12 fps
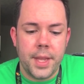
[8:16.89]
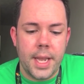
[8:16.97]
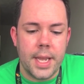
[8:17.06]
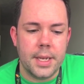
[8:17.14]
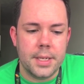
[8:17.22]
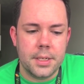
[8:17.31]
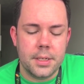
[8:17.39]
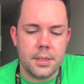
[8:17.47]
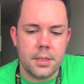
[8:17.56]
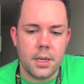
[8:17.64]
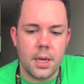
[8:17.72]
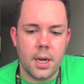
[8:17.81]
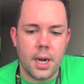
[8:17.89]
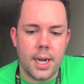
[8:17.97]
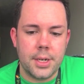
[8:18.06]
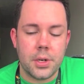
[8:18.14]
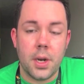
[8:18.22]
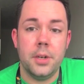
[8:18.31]
and I
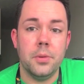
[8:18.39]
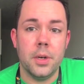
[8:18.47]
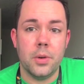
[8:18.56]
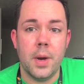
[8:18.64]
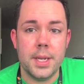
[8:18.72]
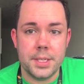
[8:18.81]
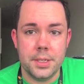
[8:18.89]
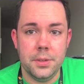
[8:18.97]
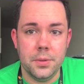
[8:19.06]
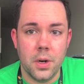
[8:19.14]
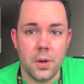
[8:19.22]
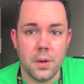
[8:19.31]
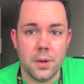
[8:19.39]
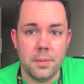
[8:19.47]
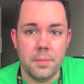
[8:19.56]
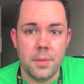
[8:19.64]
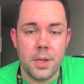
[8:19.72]
tried to request a new card.